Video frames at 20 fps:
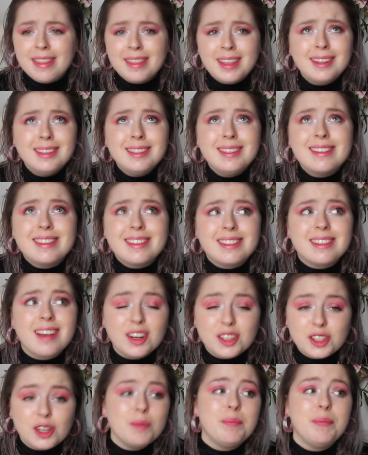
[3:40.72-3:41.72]
that is
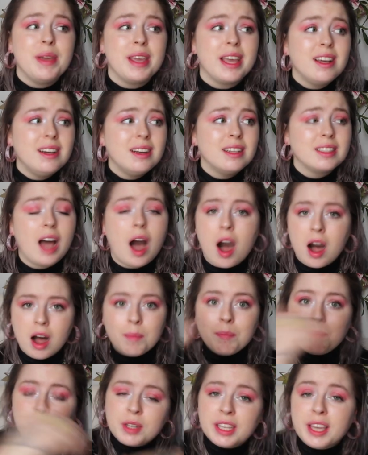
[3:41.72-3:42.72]
such a big
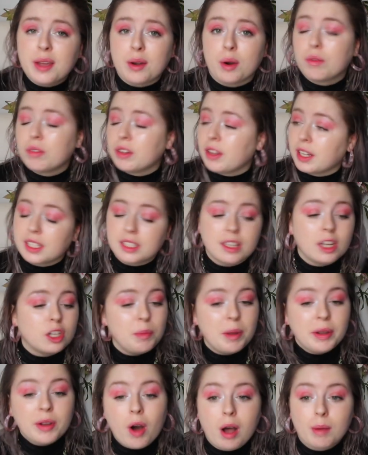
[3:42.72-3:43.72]
hump to get over. That is such
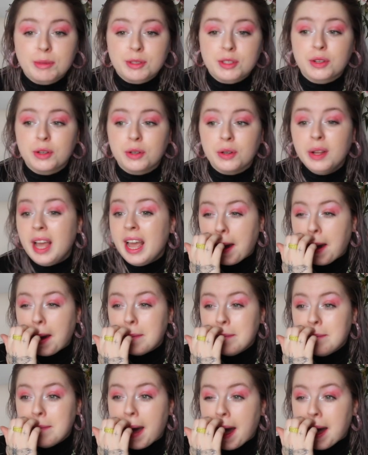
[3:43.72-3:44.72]
a big obstacle.
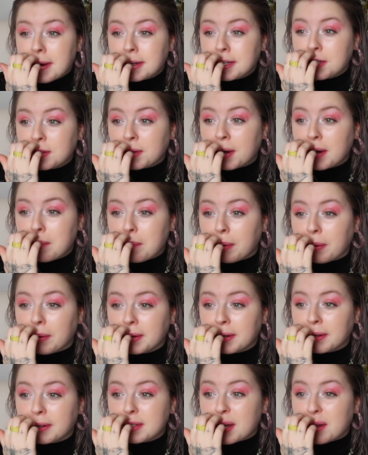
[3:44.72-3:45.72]
Imagine trying to
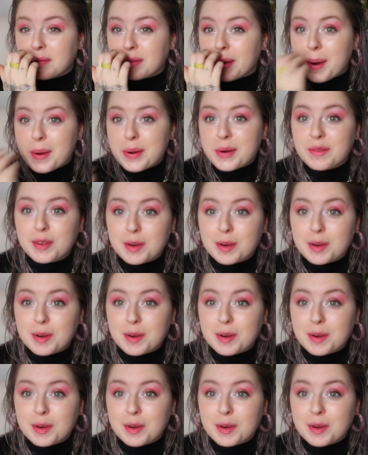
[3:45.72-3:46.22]
pull yourself out of